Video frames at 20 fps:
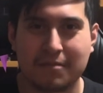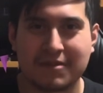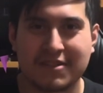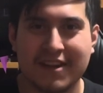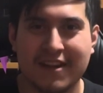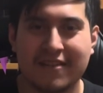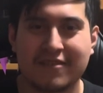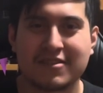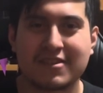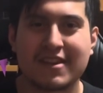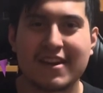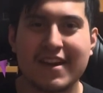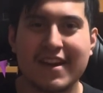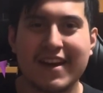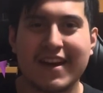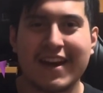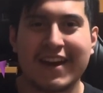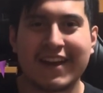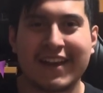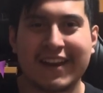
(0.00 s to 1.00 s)
sounds,
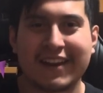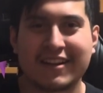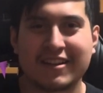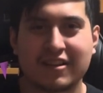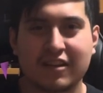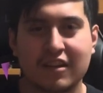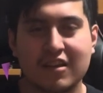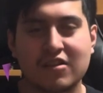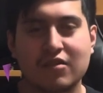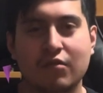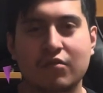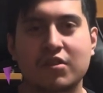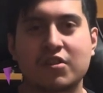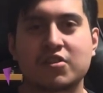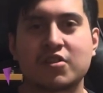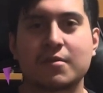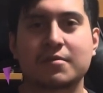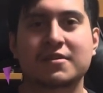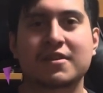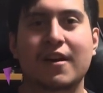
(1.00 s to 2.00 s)
and actually doing the
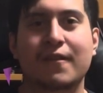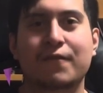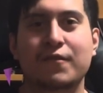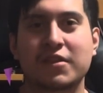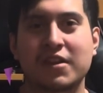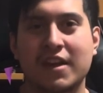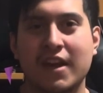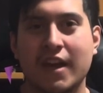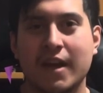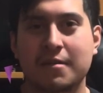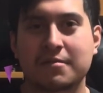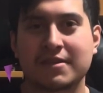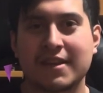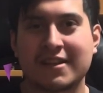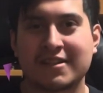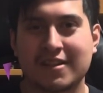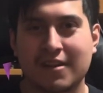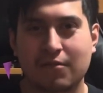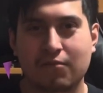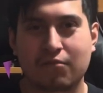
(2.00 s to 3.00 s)
jump scare from the games
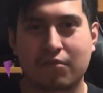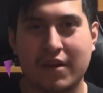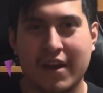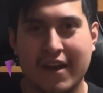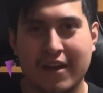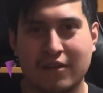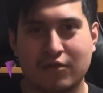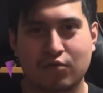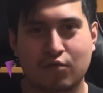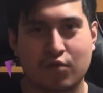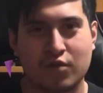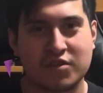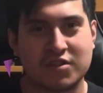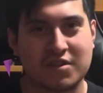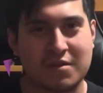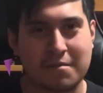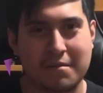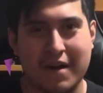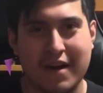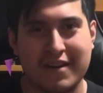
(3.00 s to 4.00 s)
as he ran towards
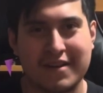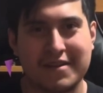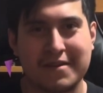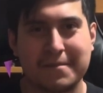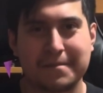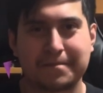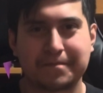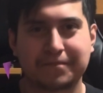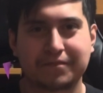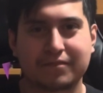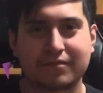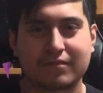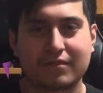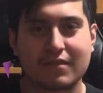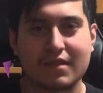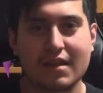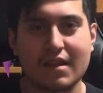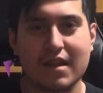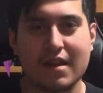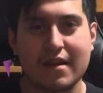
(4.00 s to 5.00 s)
somebody.
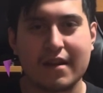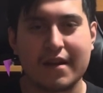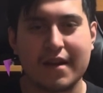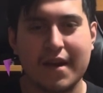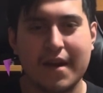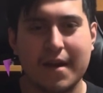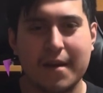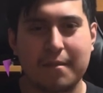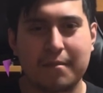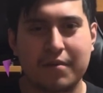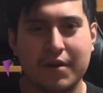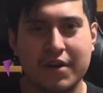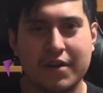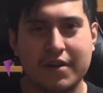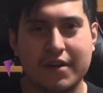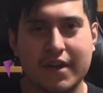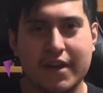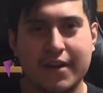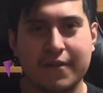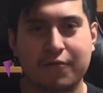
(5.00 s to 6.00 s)

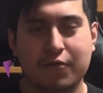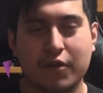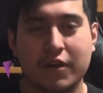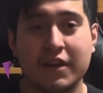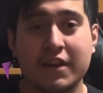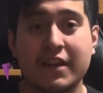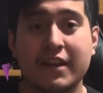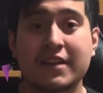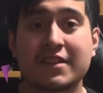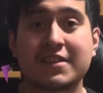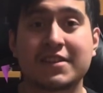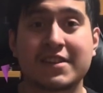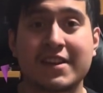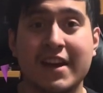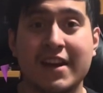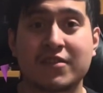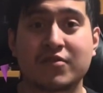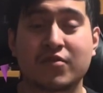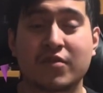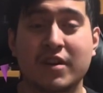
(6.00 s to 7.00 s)
But if we're going to get into the
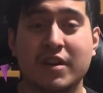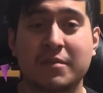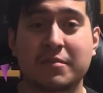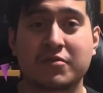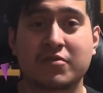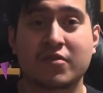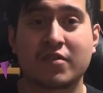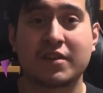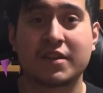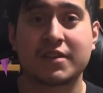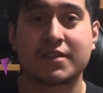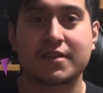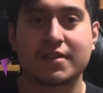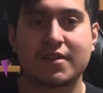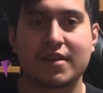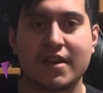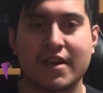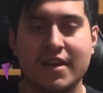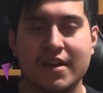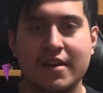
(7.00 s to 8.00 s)
actual animatronics
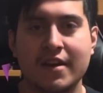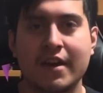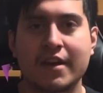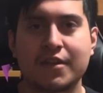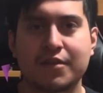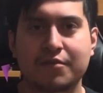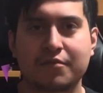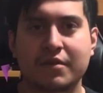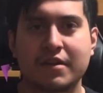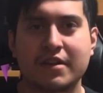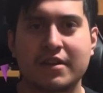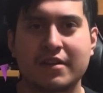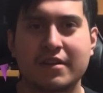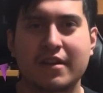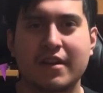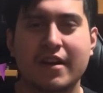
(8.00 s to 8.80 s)
in Night 3,